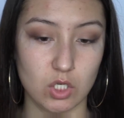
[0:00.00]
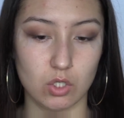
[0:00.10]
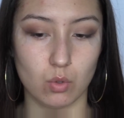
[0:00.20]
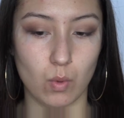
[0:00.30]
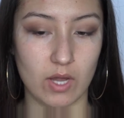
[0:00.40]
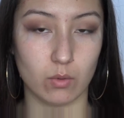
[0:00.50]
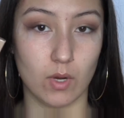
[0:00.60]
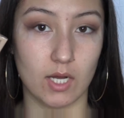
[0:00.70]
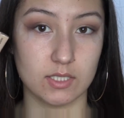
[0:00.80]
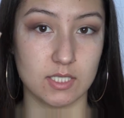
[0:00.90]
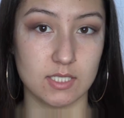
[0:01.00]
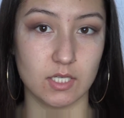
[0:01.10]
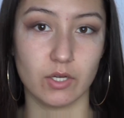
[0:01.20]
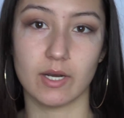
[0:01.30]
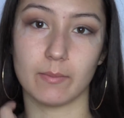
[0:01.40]
new Wet n Wild
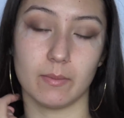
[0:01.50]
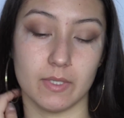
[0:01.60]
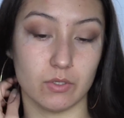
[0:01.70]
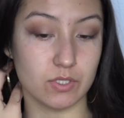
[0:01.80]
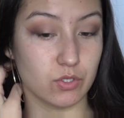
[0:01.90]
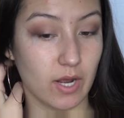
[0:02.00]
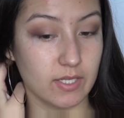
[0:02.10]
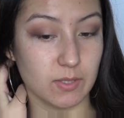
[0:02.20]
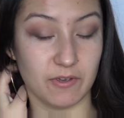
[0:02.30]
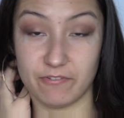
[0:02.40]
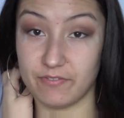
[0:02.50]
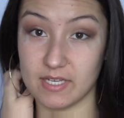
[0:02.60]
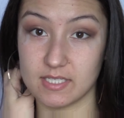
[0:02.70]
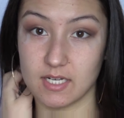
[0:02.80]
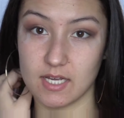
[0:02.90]
concealer, and I'm going to be trying this on my
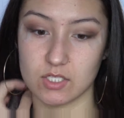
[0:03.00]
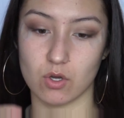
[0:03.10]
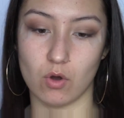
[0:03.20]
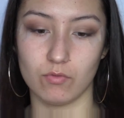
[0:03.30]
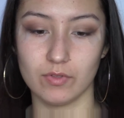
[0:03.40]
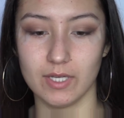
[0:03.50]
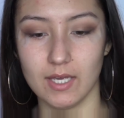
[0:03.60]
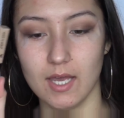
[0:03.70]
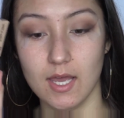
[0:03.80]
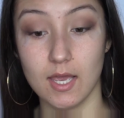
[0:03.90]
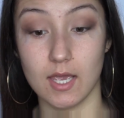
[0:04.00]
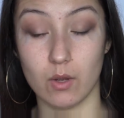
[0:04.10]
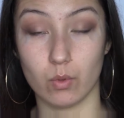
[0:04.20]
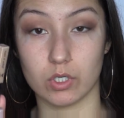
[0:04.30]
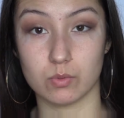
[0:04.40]
face today, so hopefully
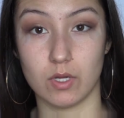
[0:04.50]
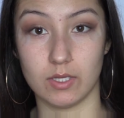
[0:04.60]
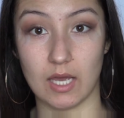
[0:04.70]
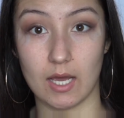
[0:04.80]
it works well on the